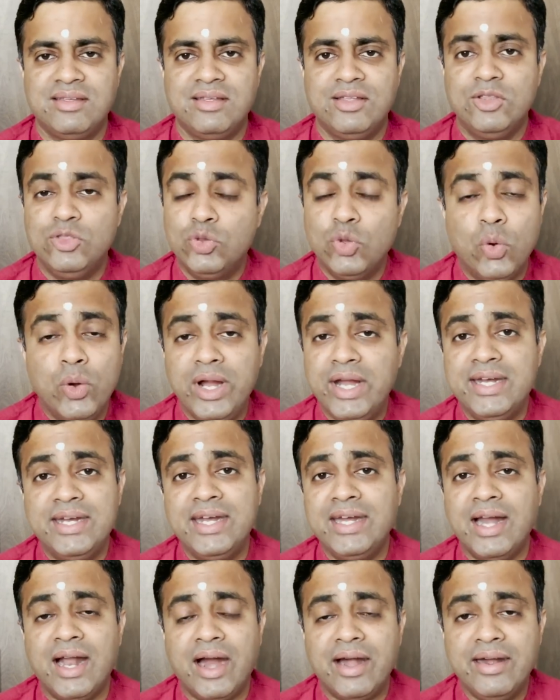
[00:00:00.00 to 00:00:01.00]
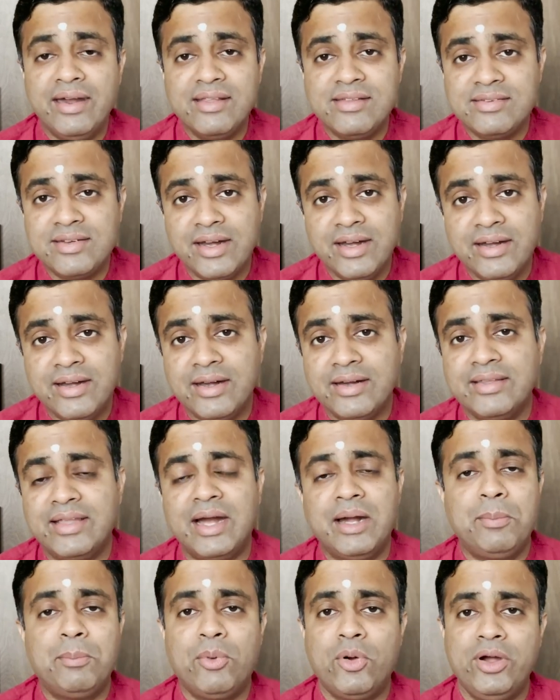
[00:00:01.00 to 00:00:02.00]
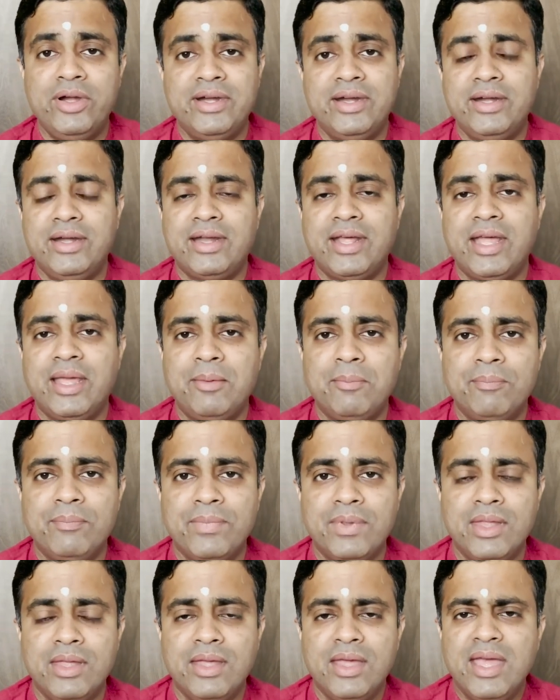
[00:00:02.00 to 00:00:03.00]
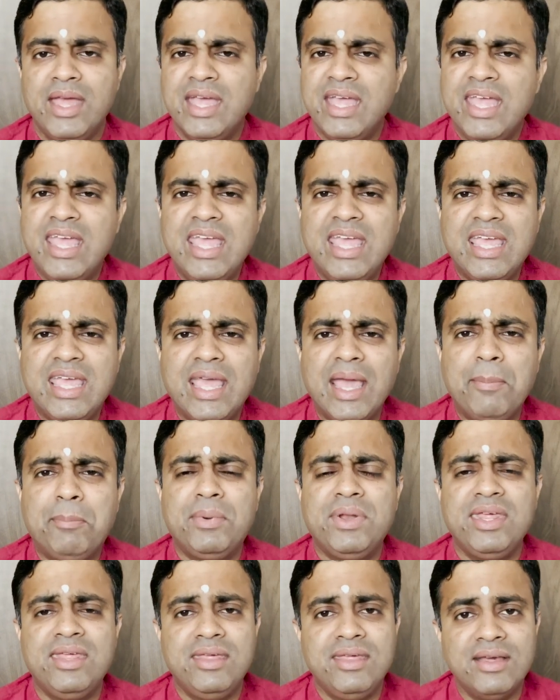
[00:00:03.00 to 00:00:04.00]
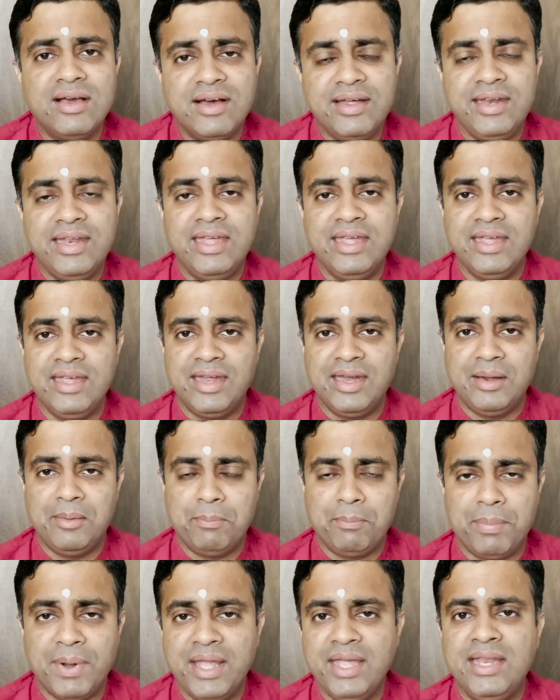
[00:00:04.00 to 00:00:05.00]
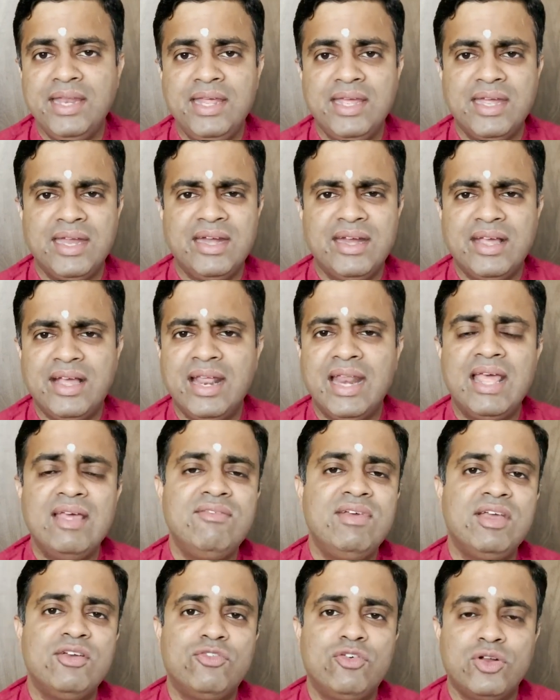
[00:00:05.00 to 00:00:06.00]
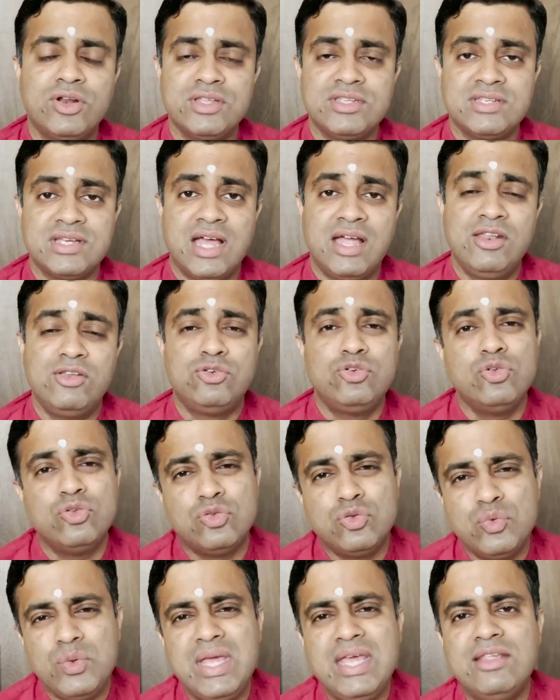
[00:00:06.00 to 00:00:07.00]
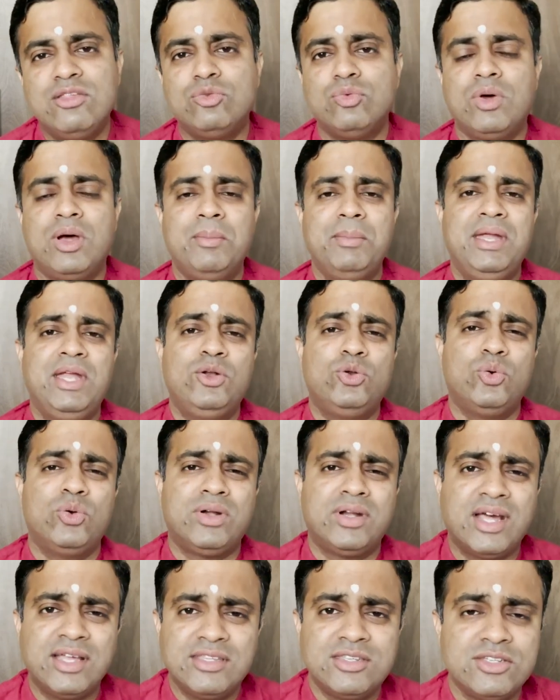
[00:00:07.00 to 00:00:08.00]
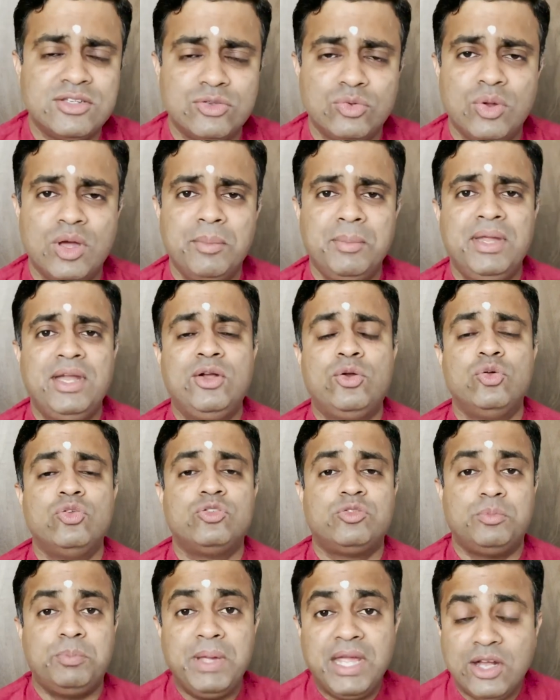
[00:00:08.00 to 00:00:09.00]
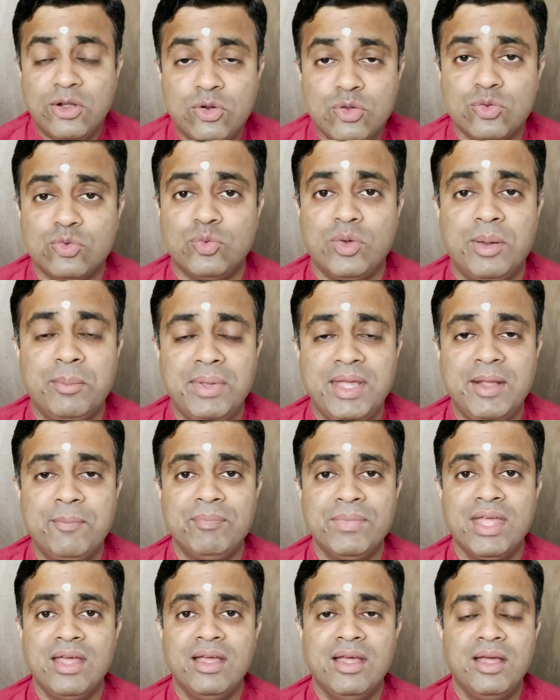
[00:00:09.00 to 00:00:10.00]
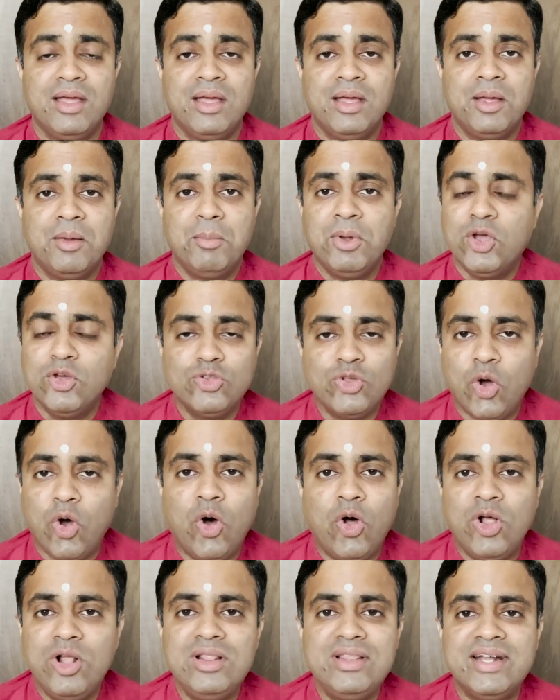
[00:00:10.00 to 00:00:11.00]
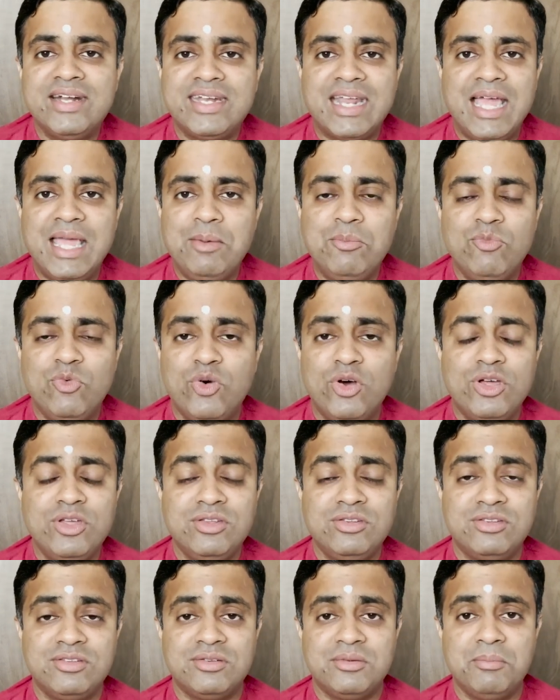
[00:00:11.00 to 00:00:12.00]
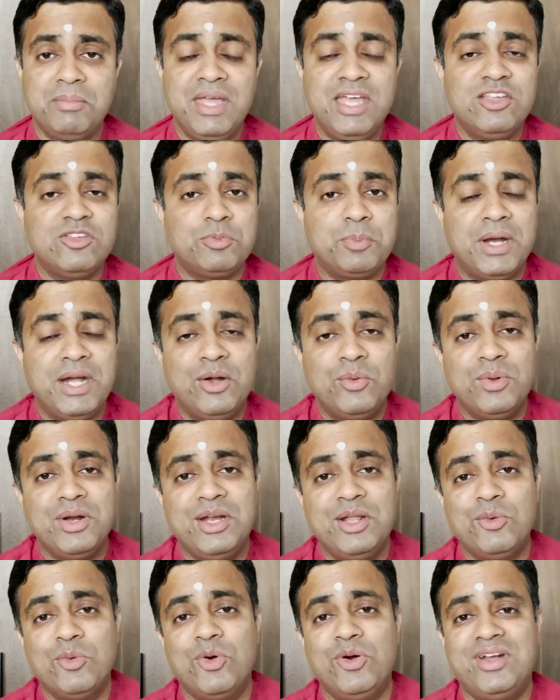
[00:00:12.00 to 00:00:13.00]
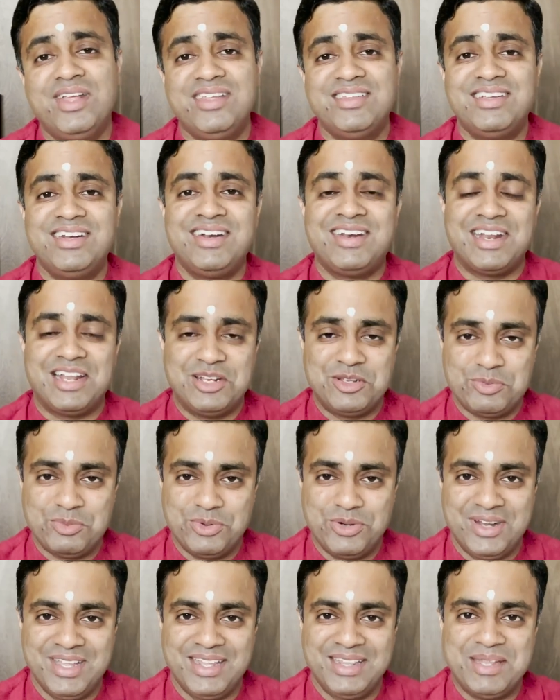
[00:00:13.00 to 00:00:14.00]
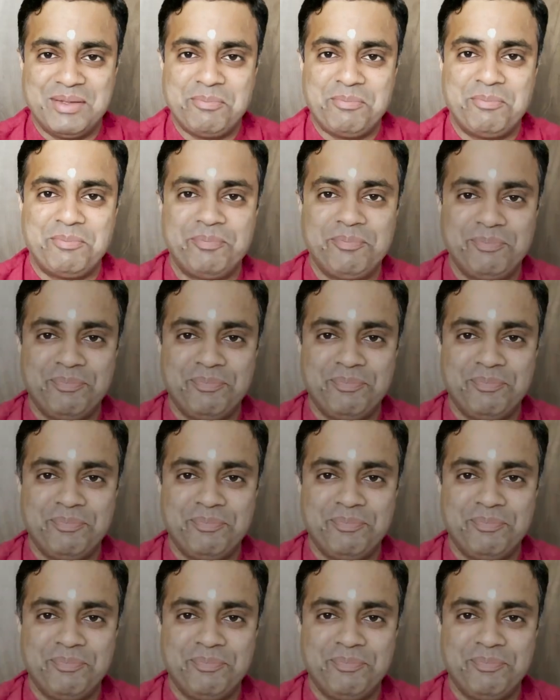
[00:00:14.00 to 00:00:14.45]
Though he didn't understand it at that point in time, he kept yearning and pining and craving for a chance to see Swami, to touch Swami, to speak to Swami, because all the time was being spent with devotees in transporting them.